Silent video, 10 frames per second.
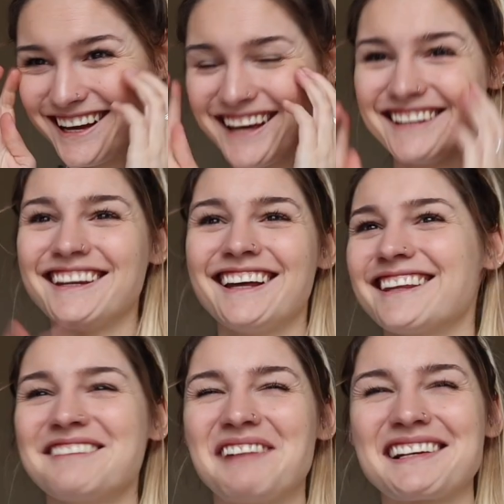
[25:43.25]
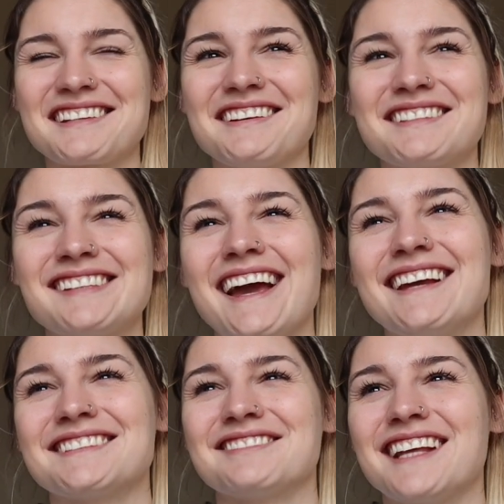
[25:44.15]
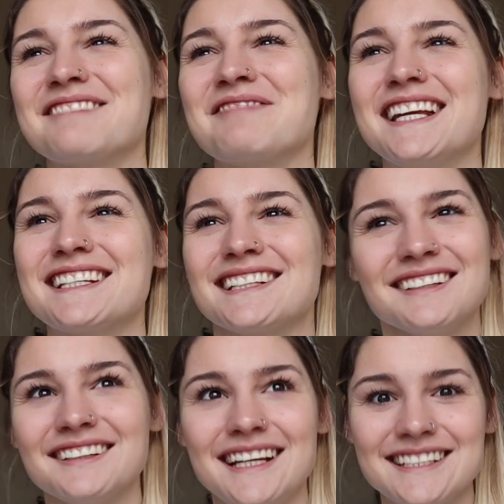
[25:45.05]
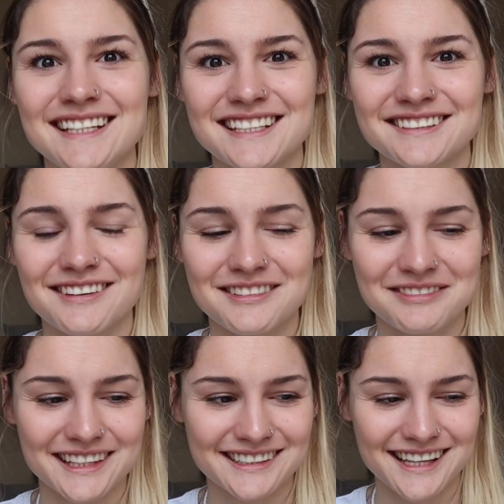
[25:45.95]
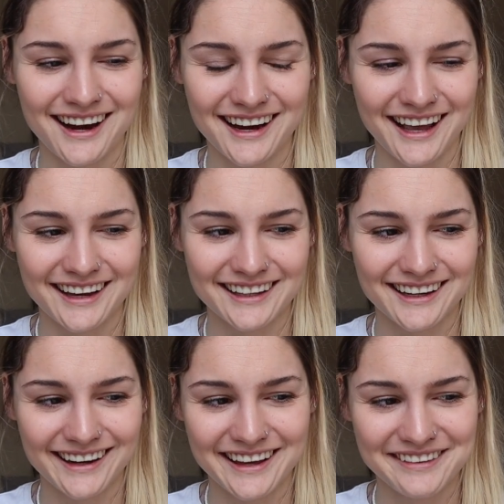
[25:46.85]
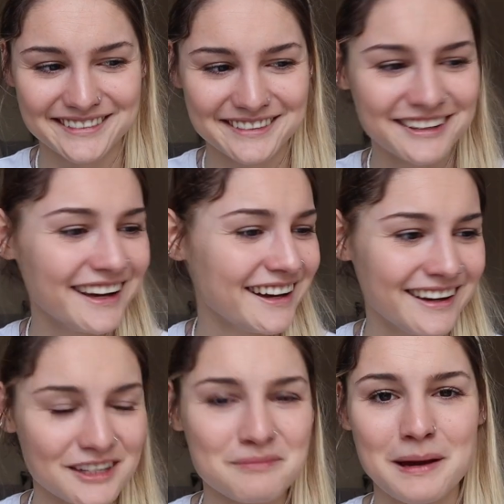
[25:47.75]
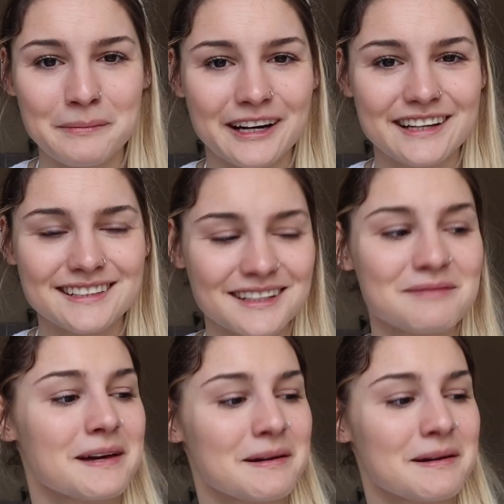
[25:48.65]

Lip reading: And I think back to those days of like me as a little 18-year-old with this kayak and a lift, and good memories, good